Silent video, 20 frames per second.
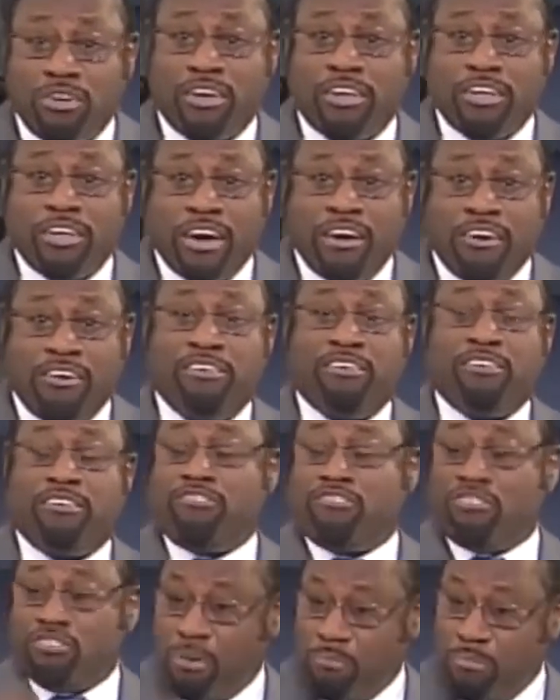guarantee that
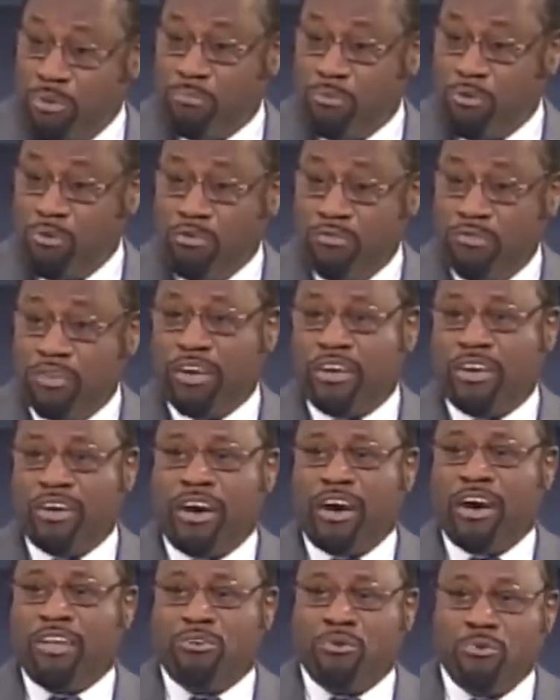should not be moved
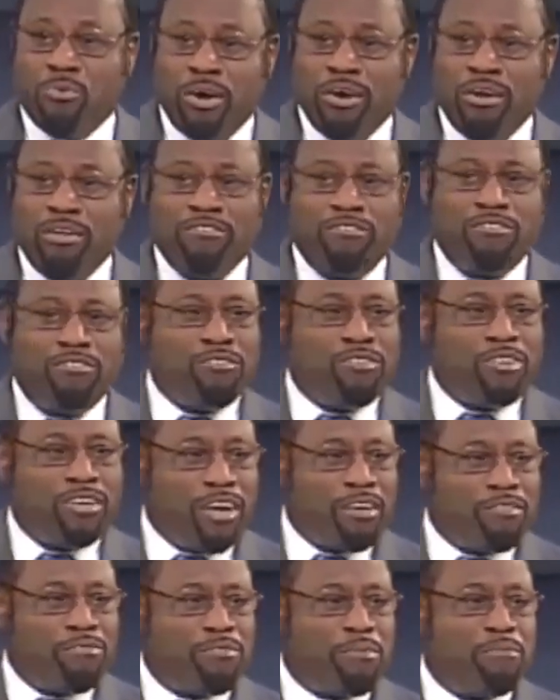are the ones you
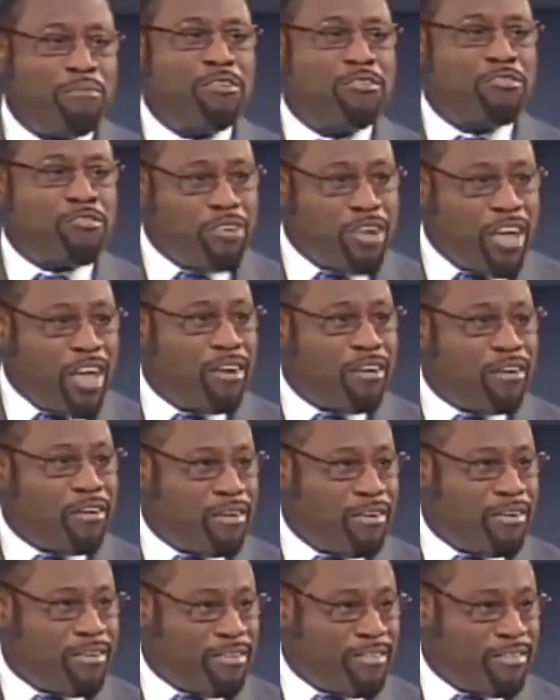get from the Creator.
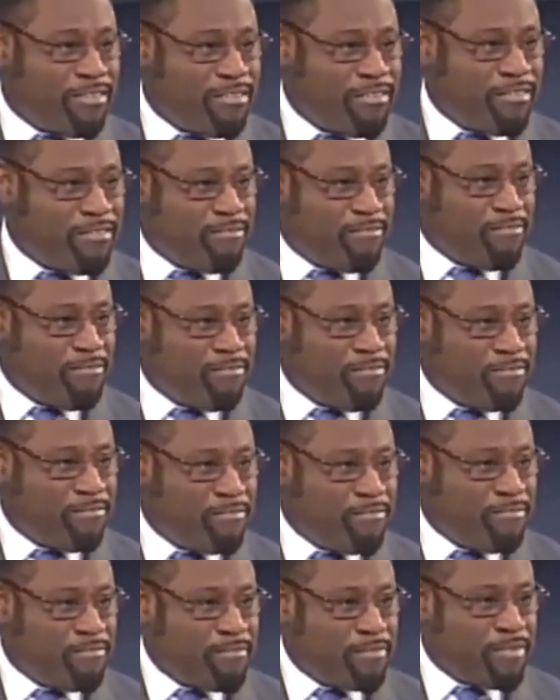
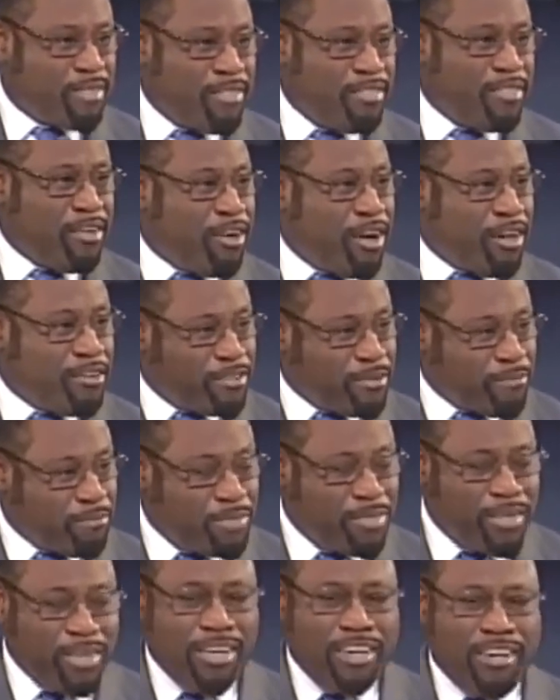And there are some
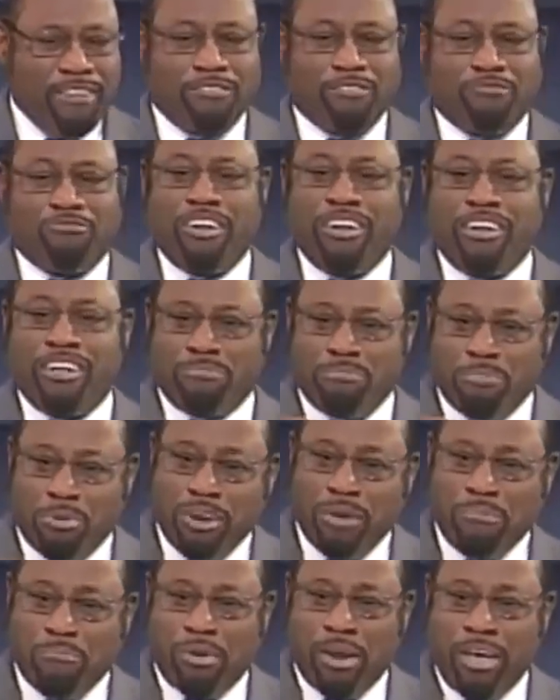things the Creator has put
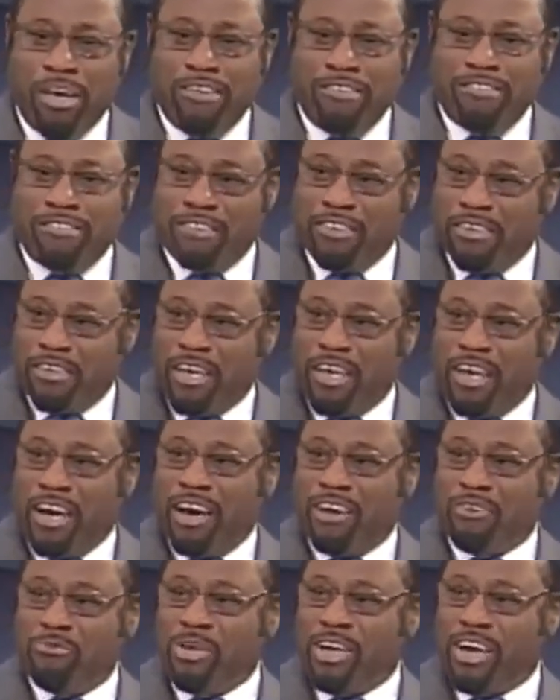in place,
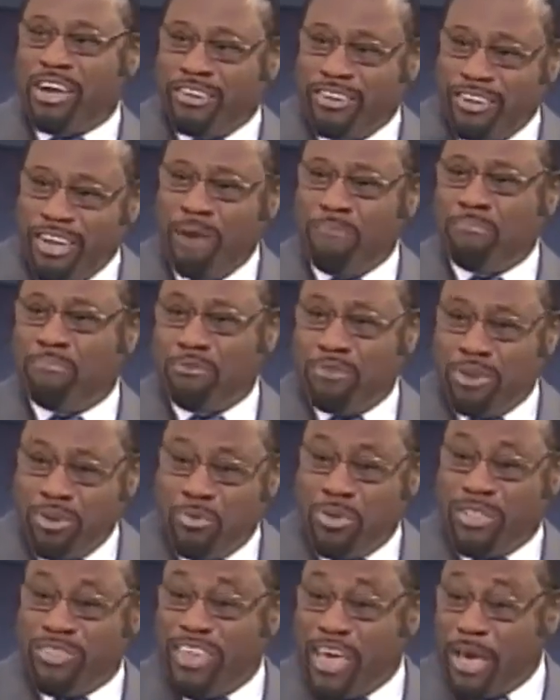and we are tampering
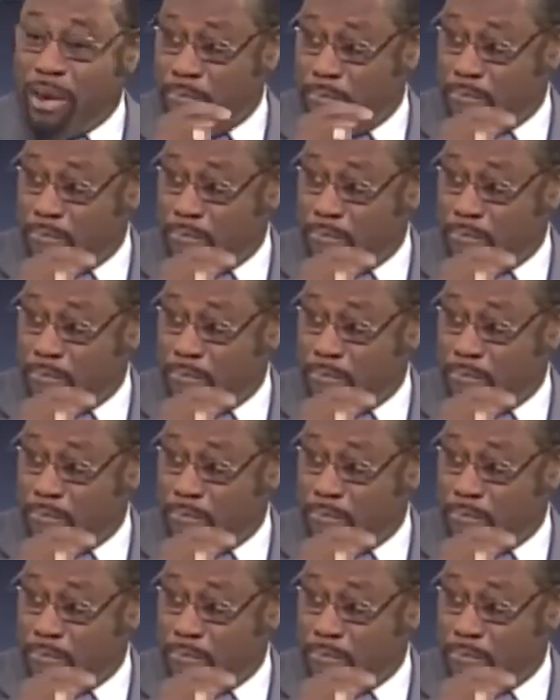with them.